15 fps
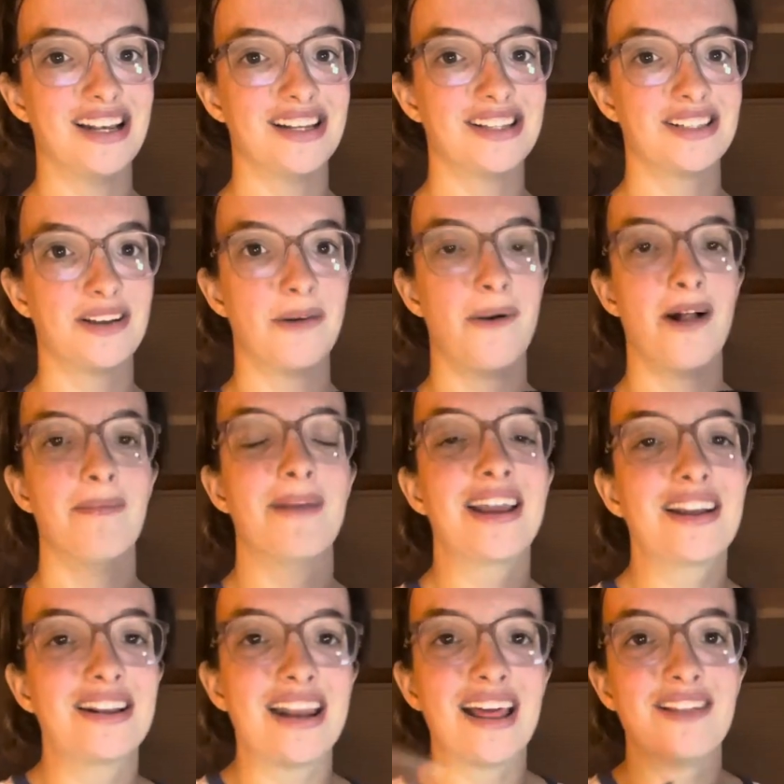So I'll make
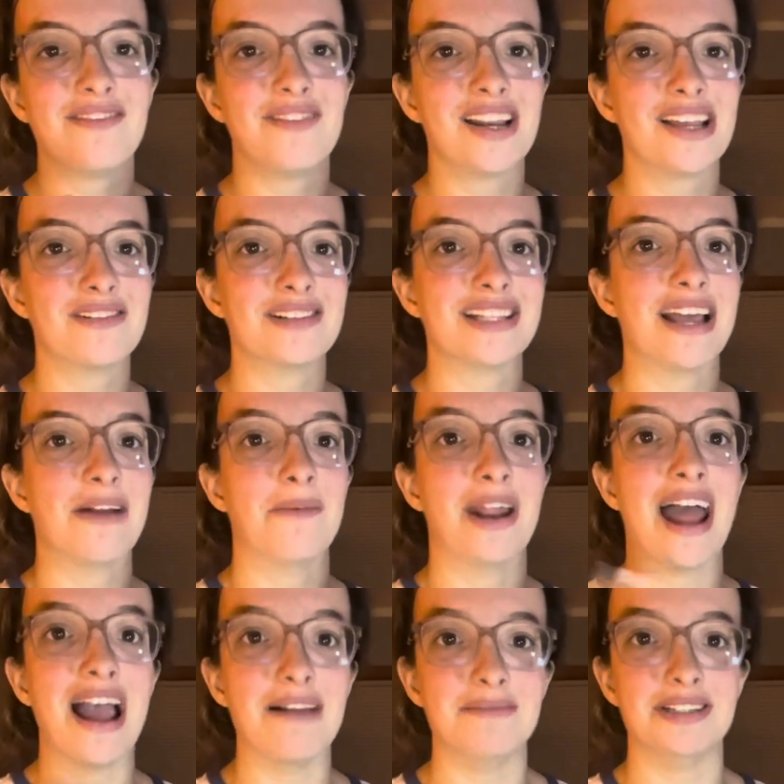another video saying what
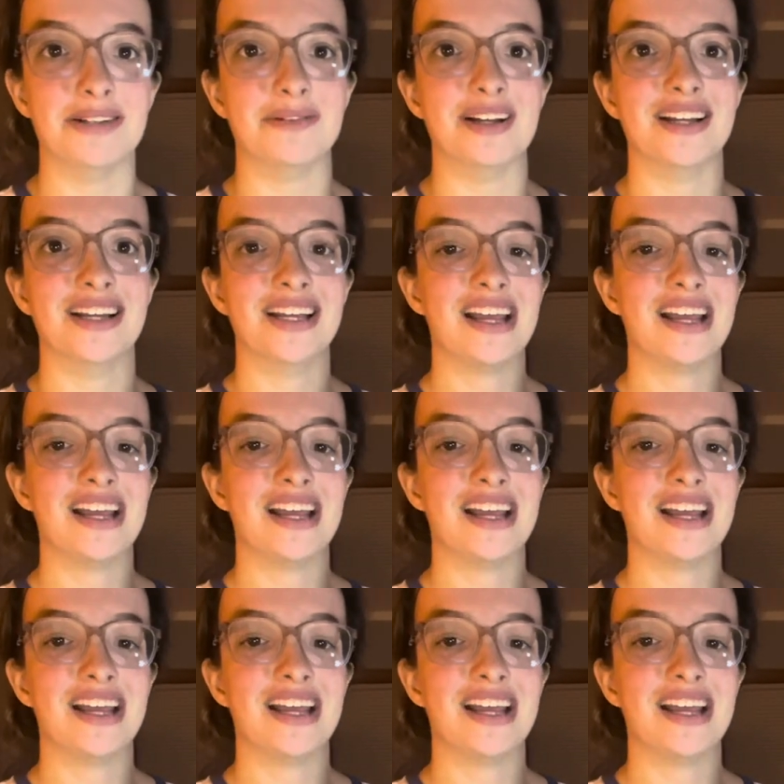I'm doing,